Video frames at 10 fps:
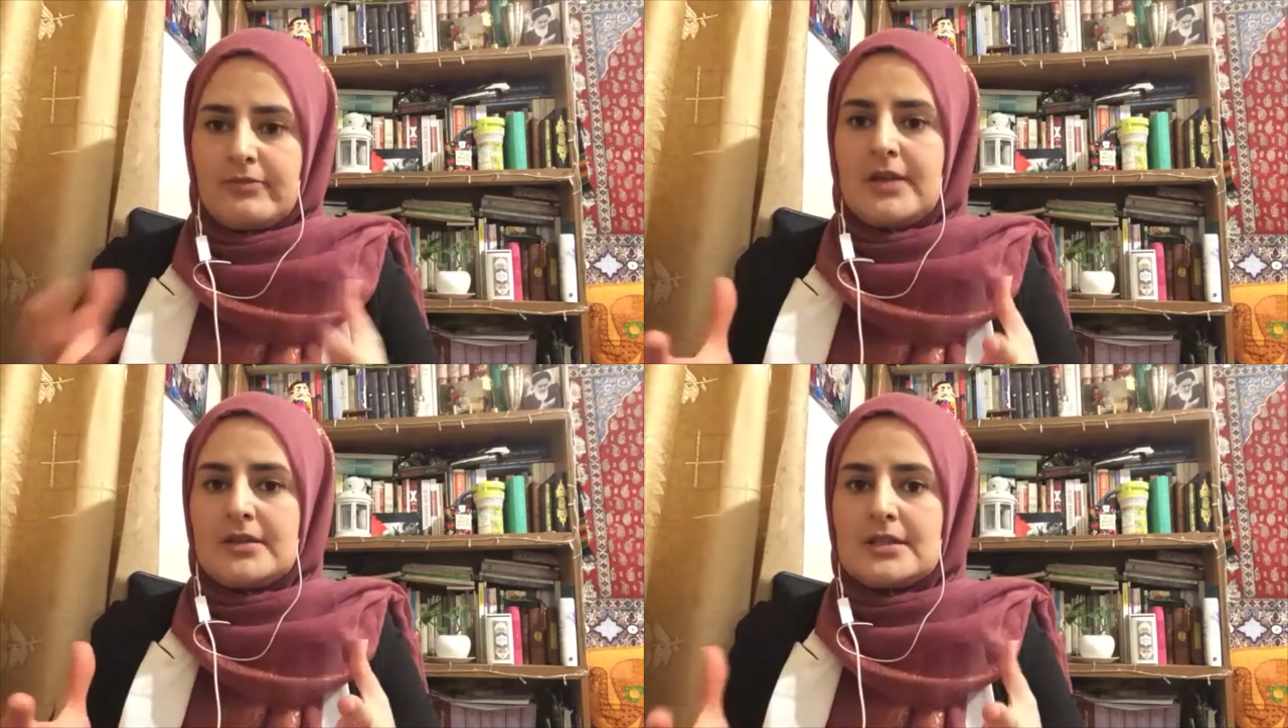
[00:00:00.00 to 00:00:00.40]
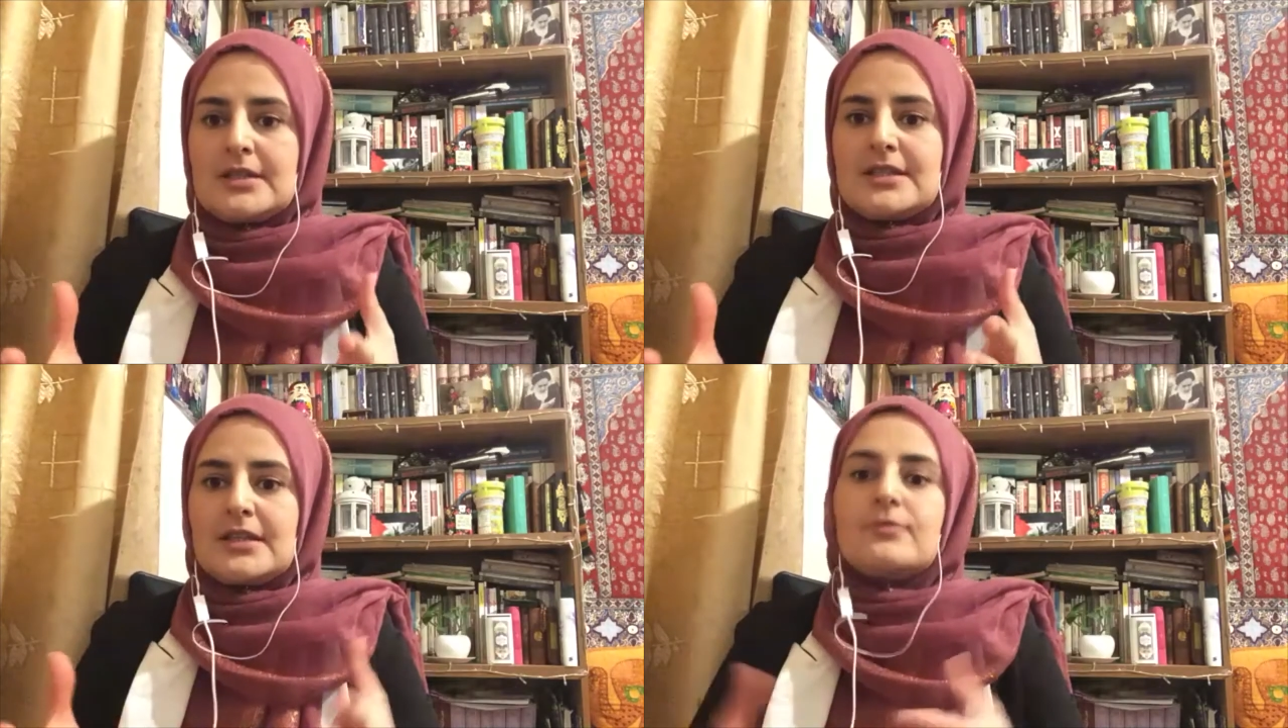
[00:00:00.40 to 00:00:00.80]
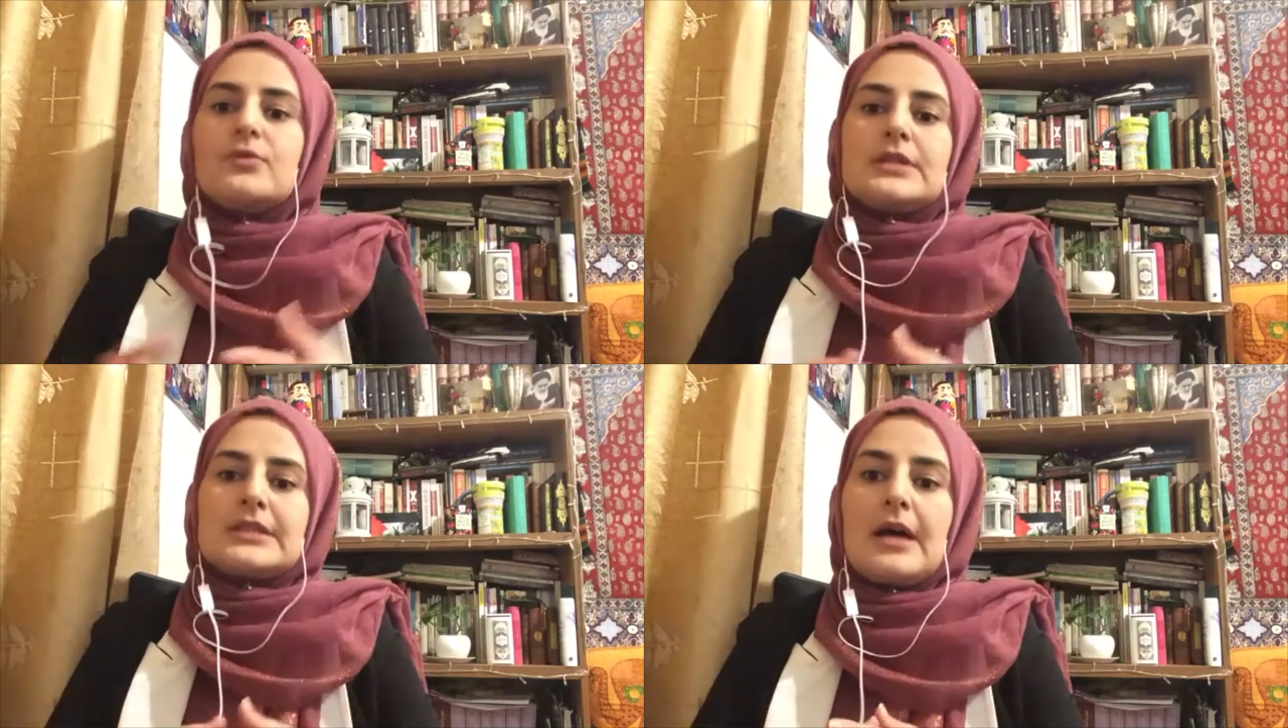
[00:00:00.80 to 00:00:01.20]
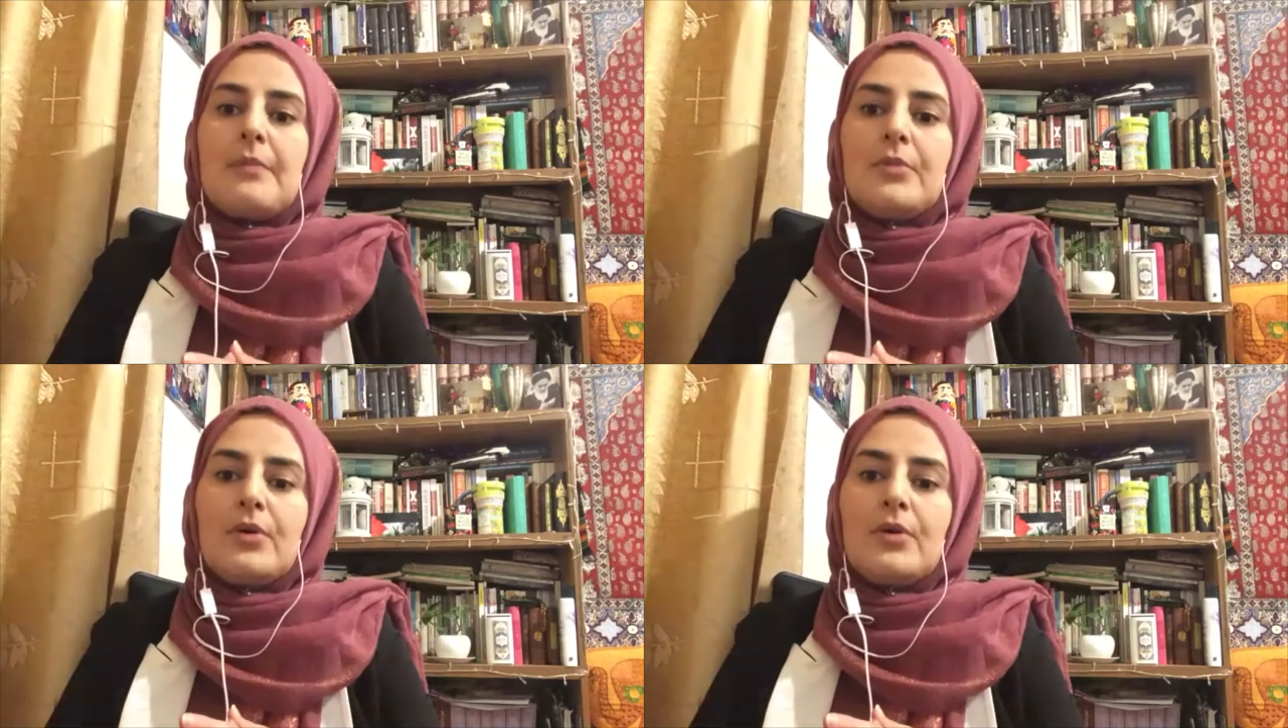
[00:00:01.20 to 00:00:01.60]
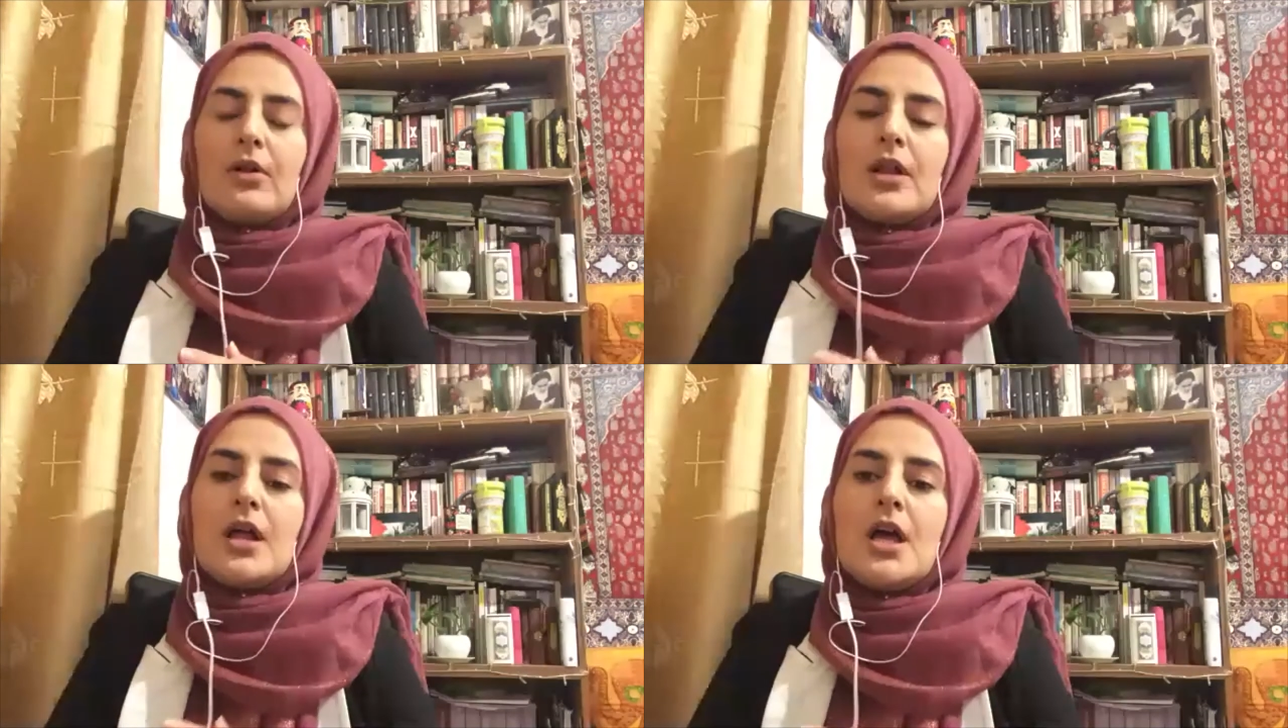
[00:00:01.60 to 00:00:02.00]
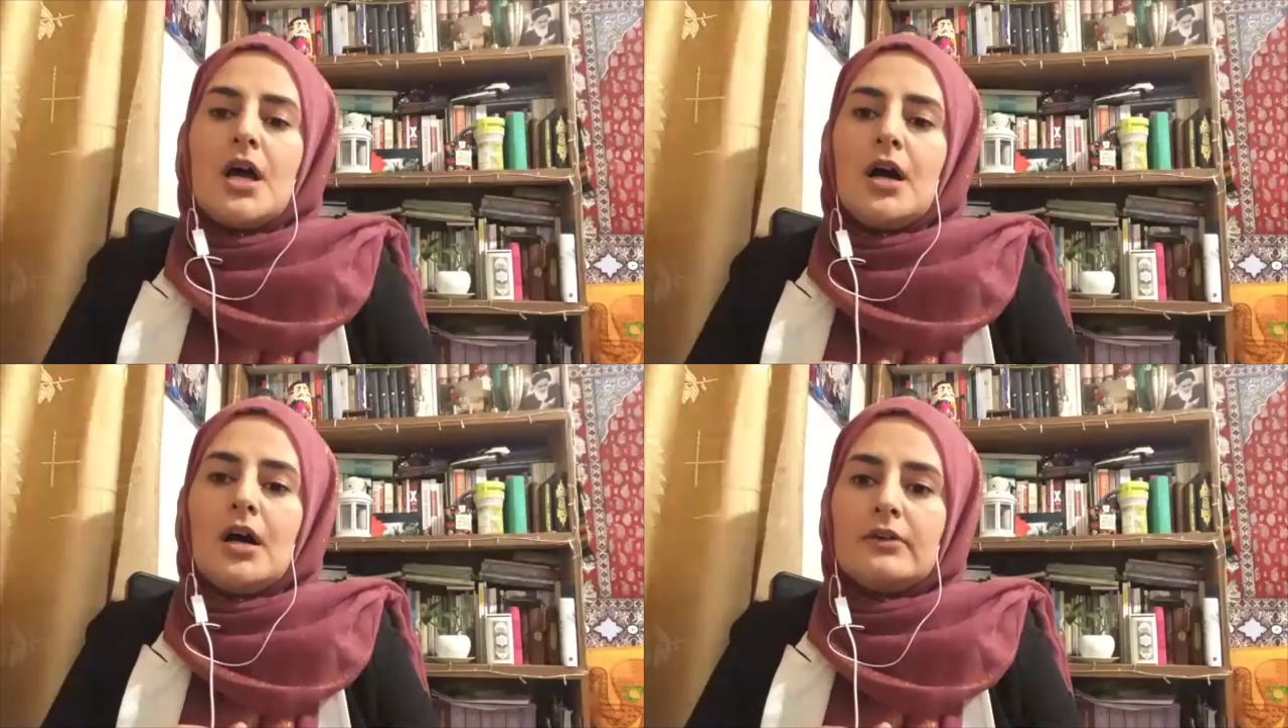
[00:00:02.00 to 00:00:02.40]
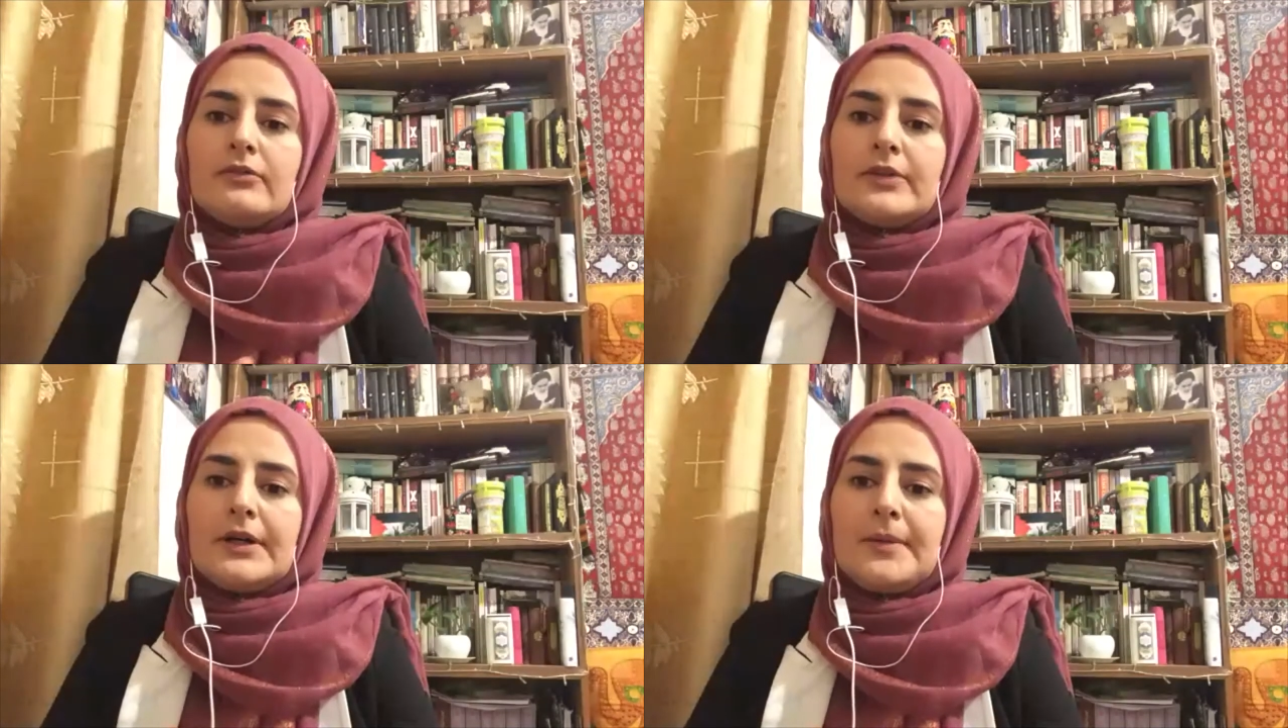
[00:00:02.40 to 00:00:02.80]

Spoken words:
successful example of